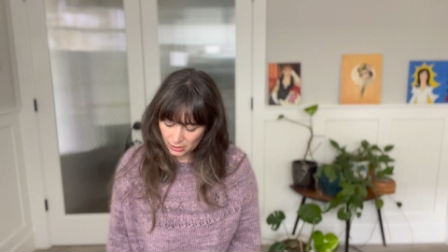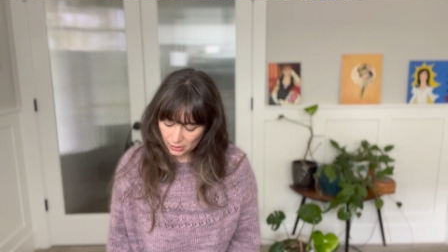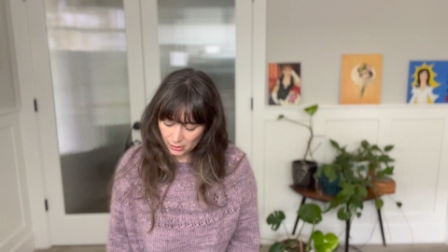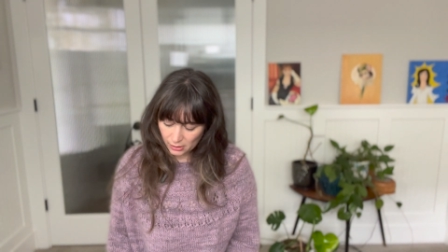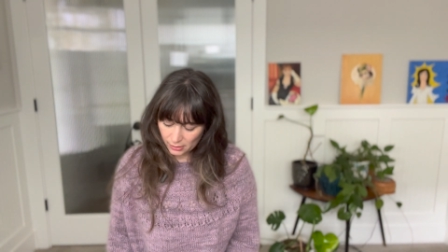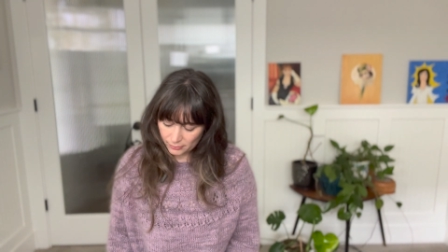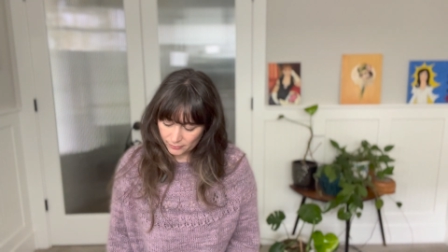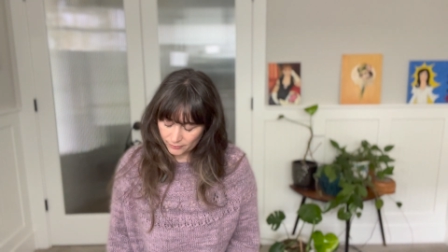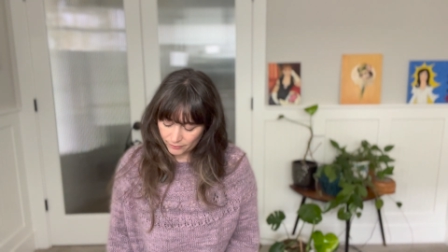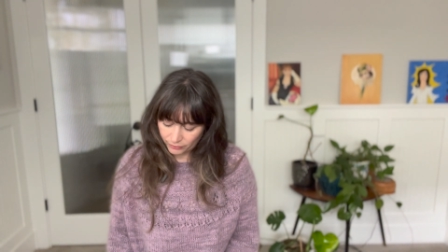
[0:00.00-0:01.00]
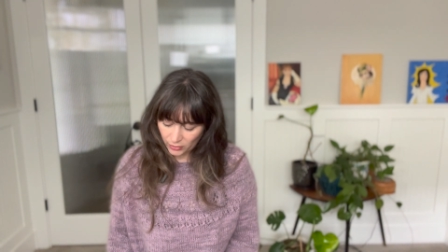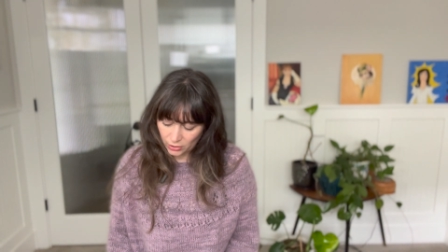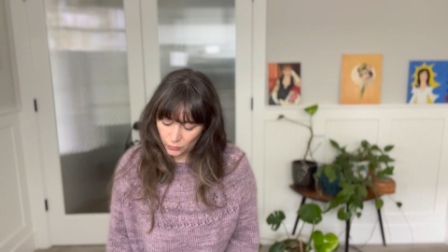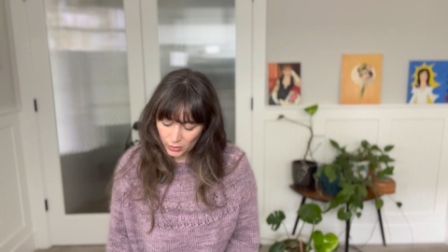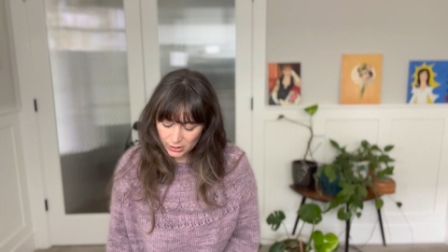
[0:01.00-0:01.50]

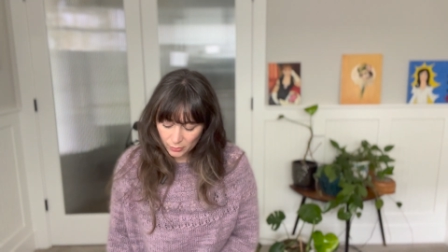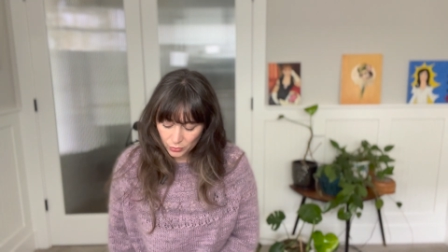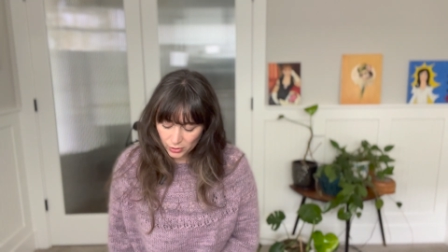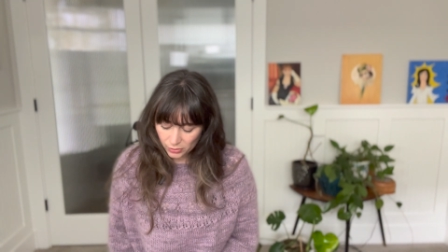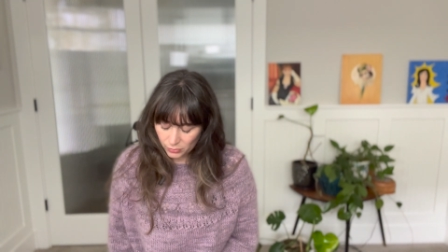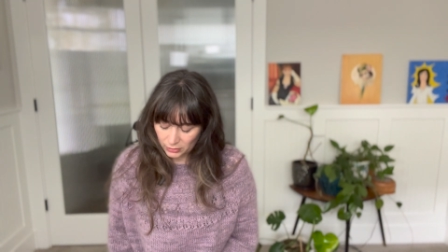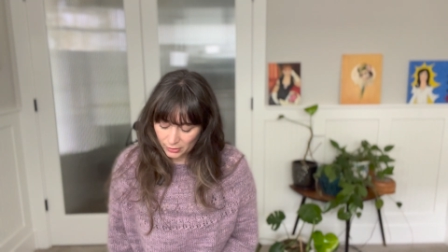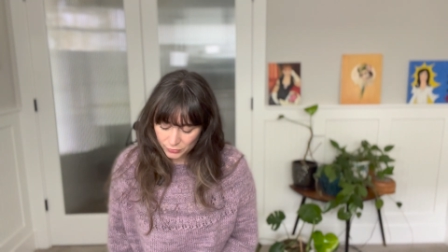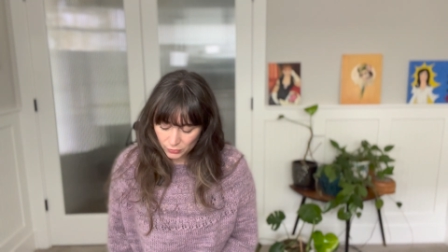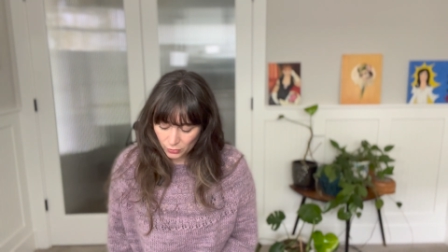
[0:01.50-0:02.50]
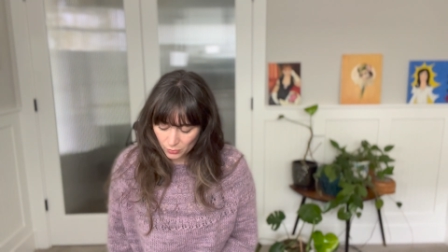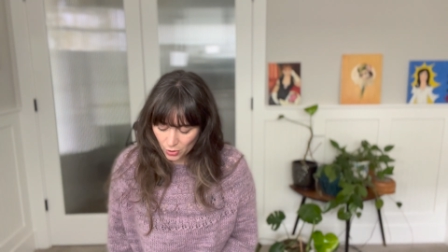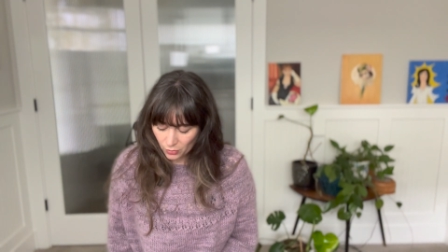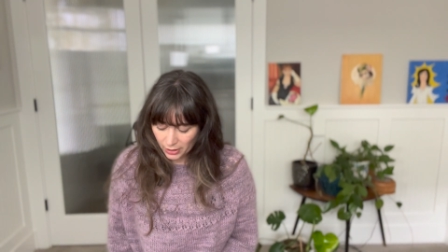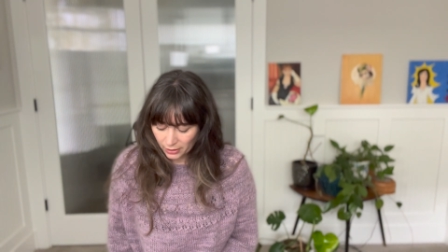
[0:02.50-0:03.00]
You end up with leftover
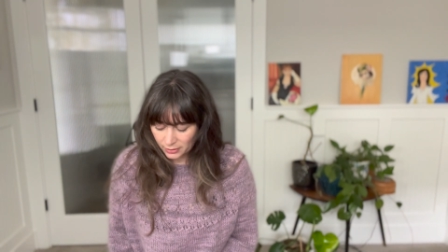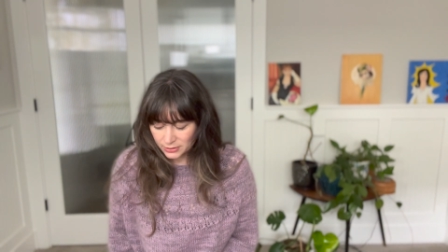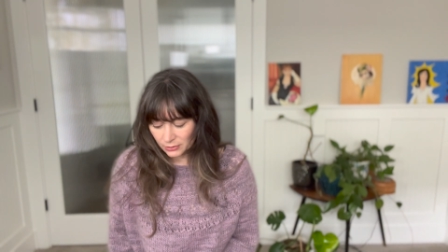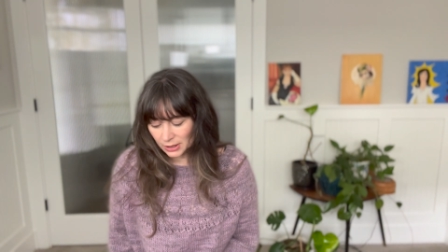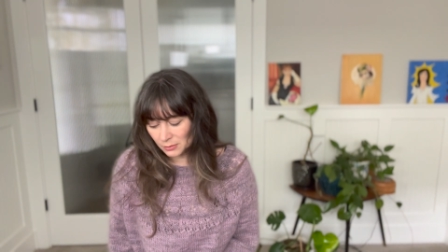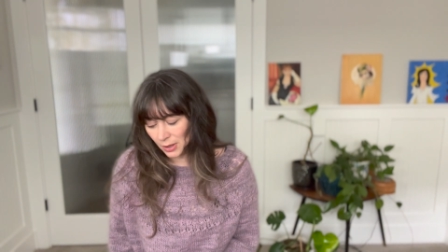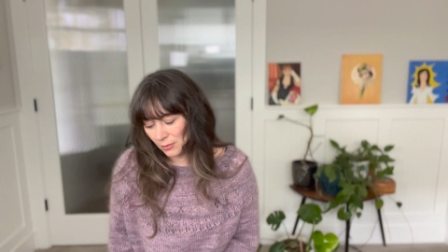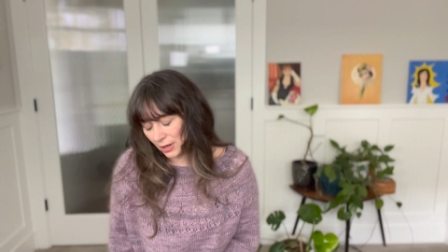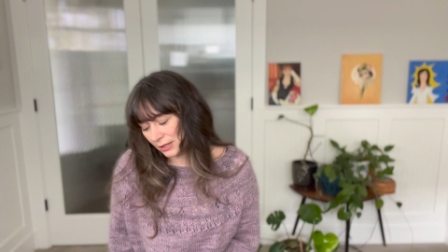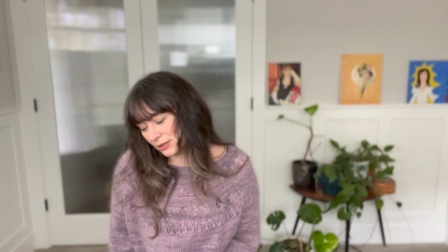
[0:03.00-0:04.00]
mohair. So in my mind